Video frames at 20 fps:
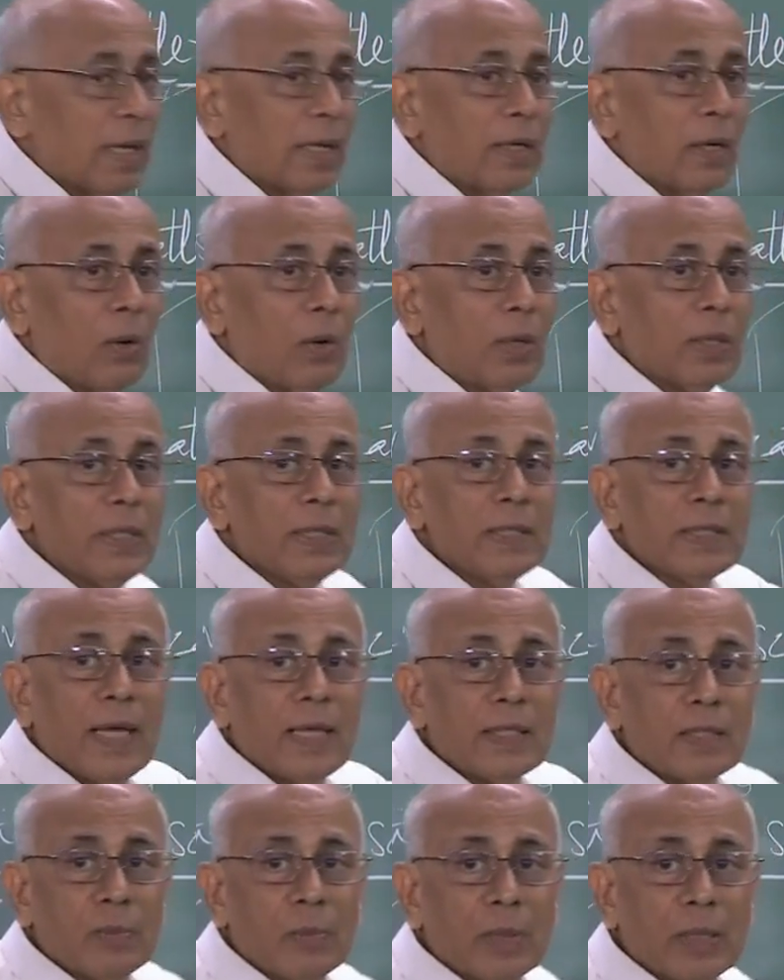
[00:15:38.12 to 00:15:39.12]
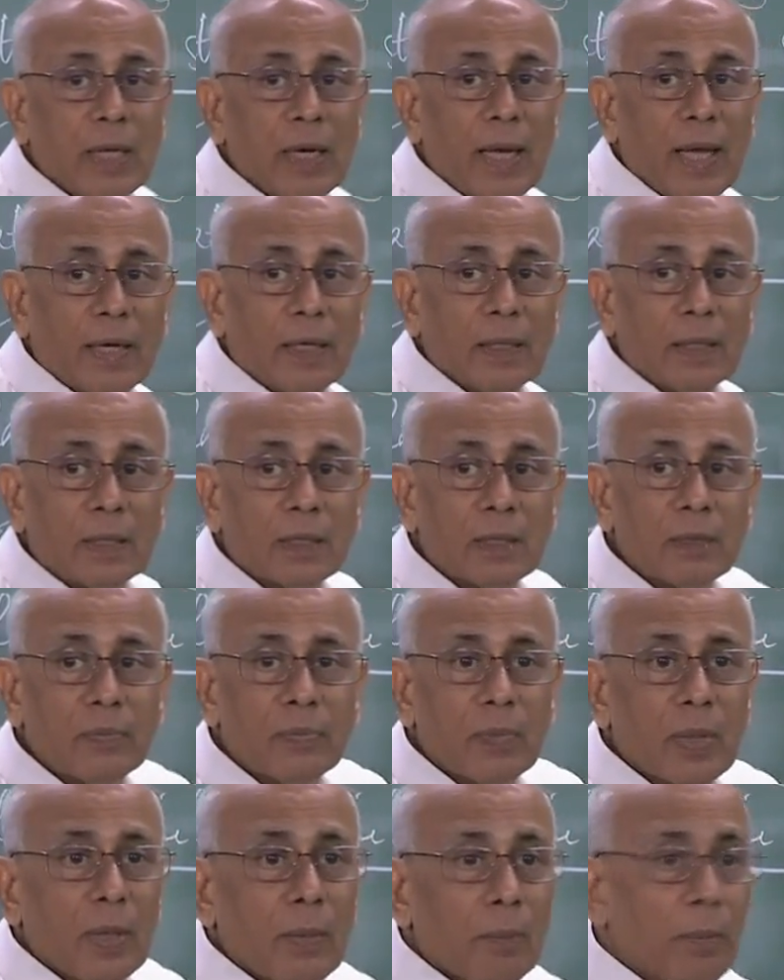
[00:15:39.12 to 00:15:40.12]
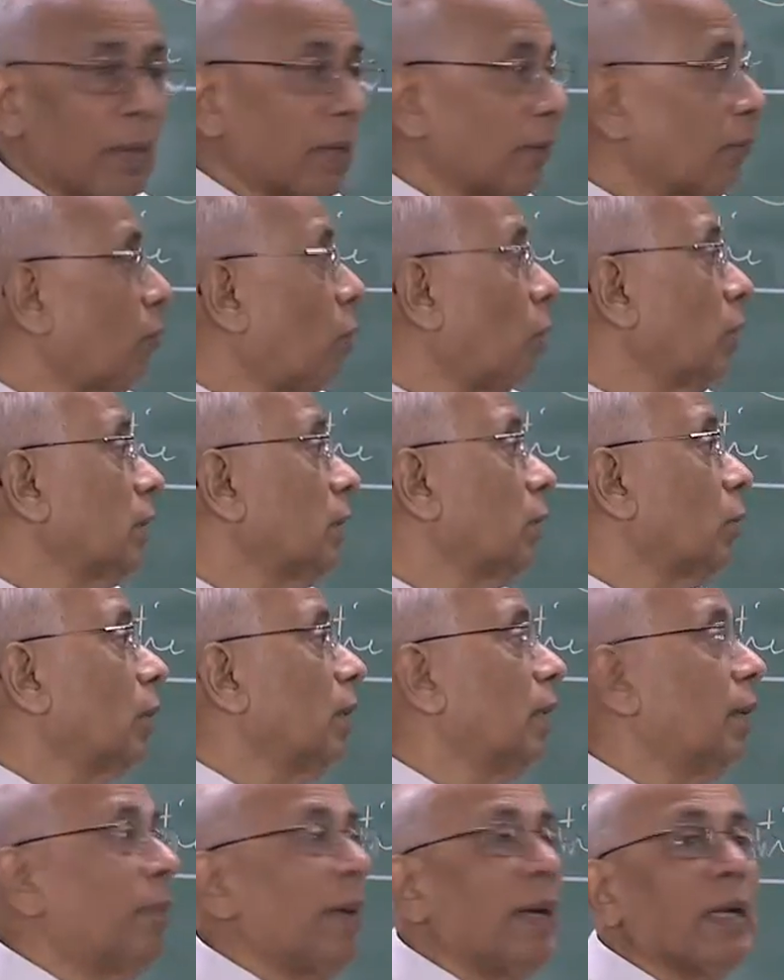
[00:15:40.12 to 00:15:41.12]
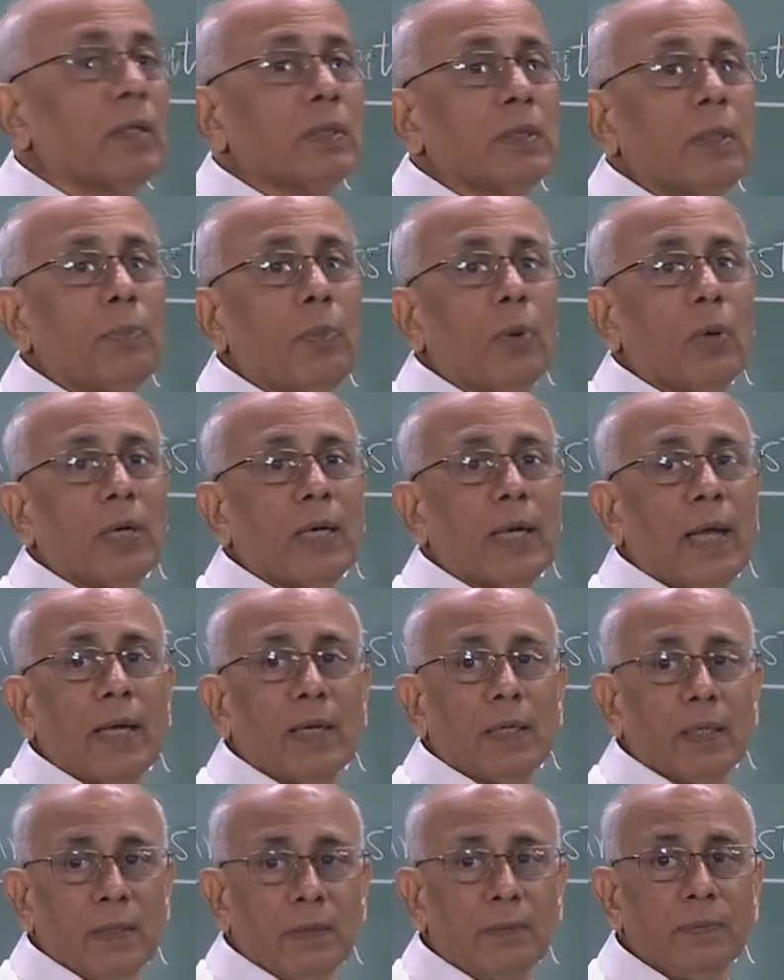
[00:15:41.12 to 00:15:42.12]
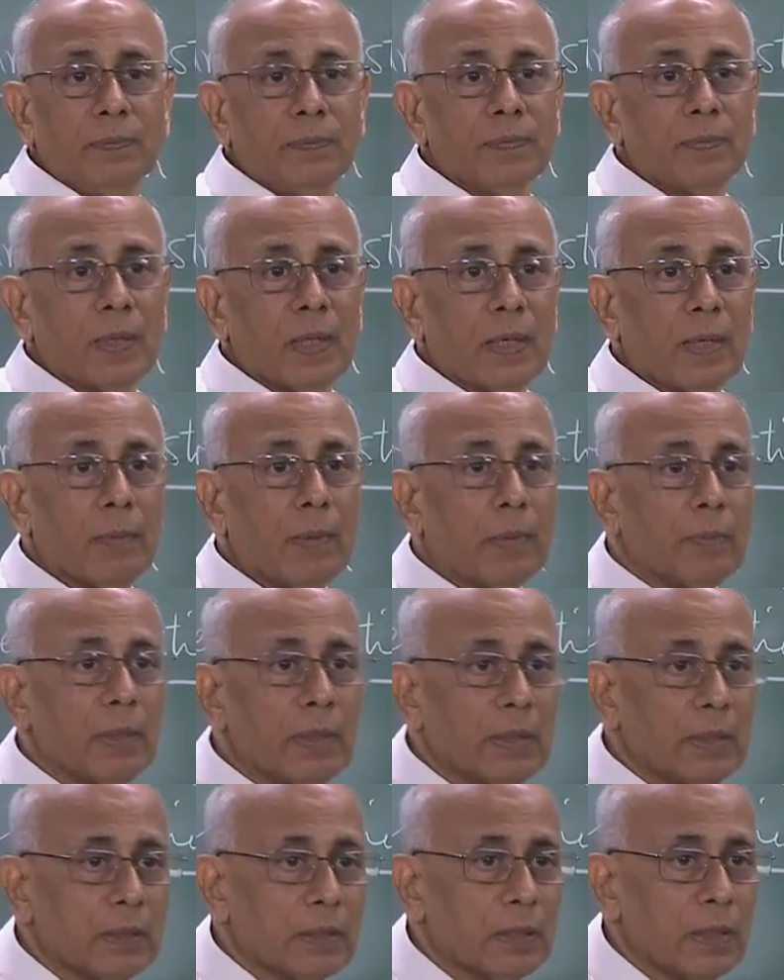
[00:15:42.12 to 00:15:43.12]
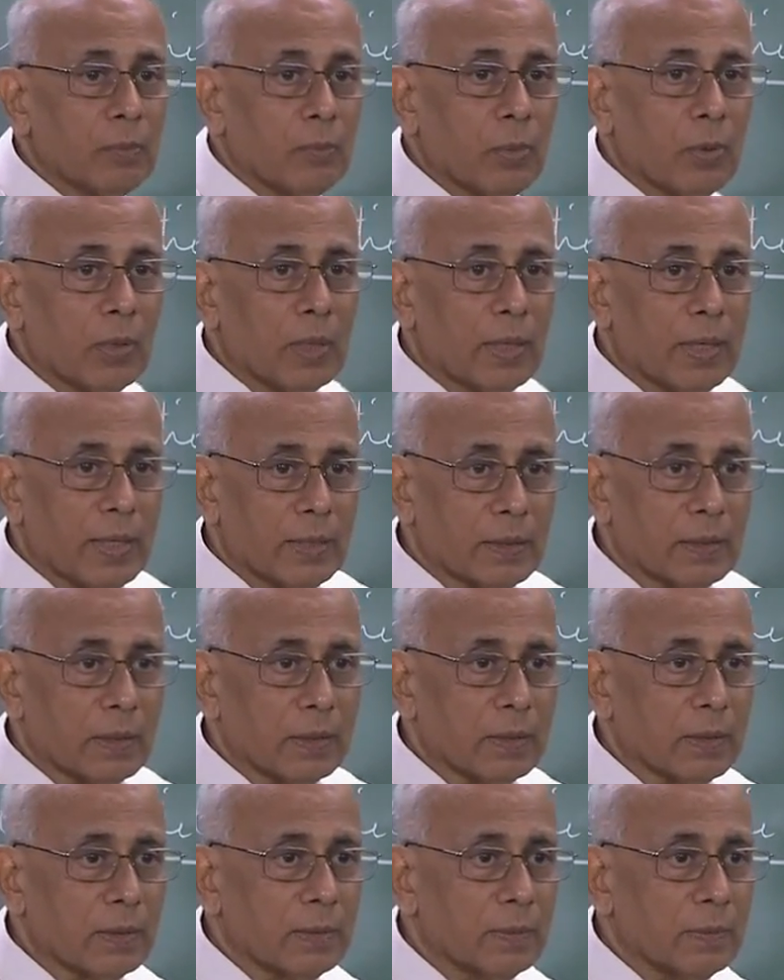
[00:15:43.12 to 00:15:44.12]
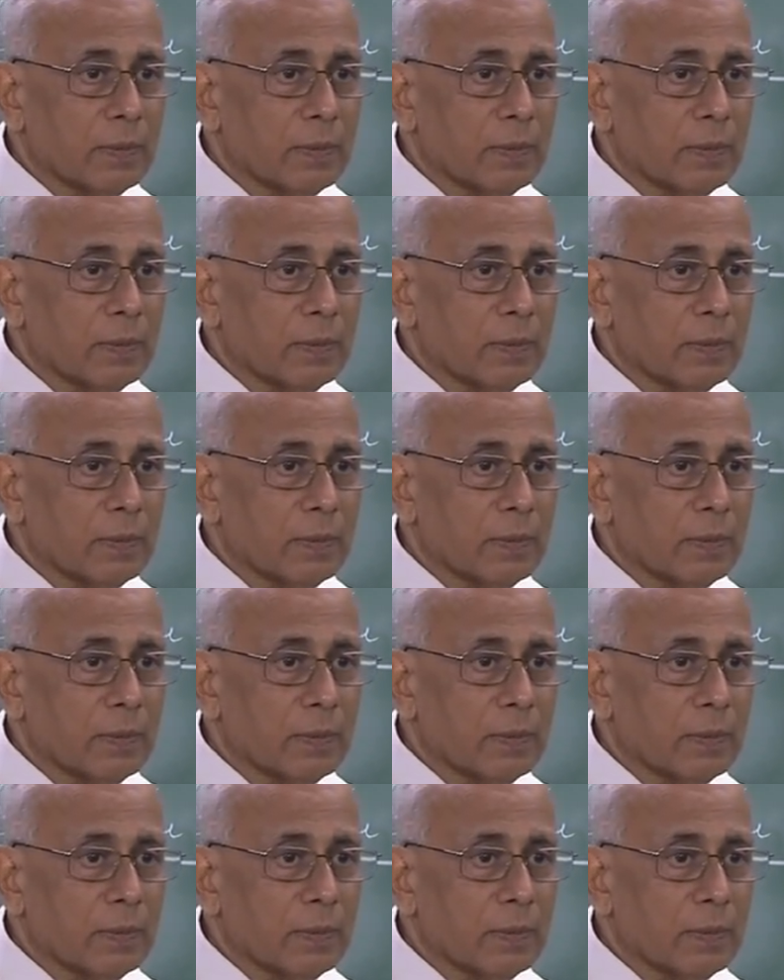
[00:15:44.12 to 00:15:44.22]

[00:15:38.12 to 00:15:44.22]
and all these azimuthal angles. But of course, it would depend on the polar angle. Remember, this is the polar axis.